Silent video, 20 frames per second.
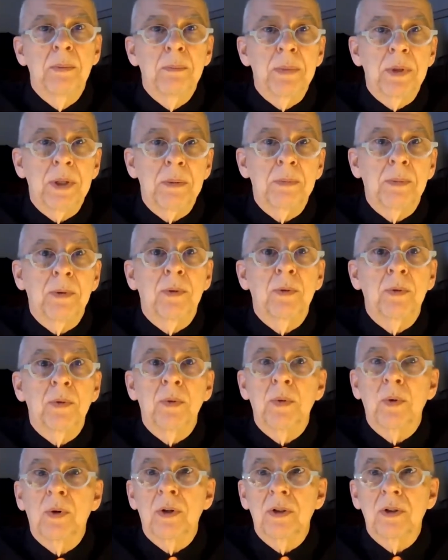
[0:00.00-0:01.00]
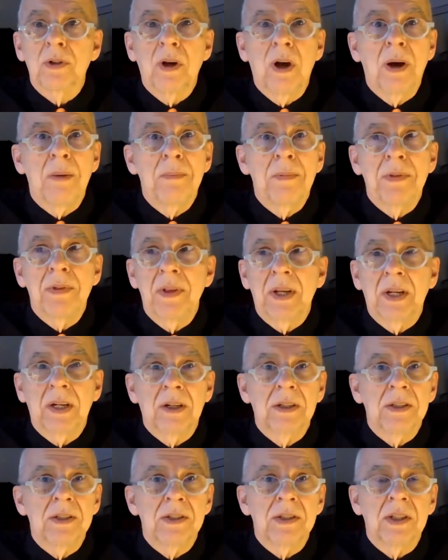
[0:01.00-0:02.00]
people who are top
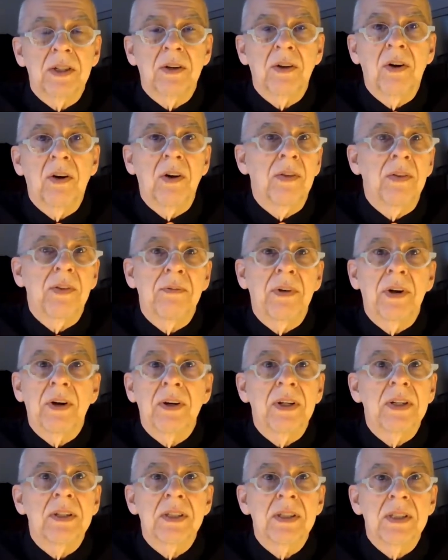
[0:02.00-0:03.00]
thinkers in all the various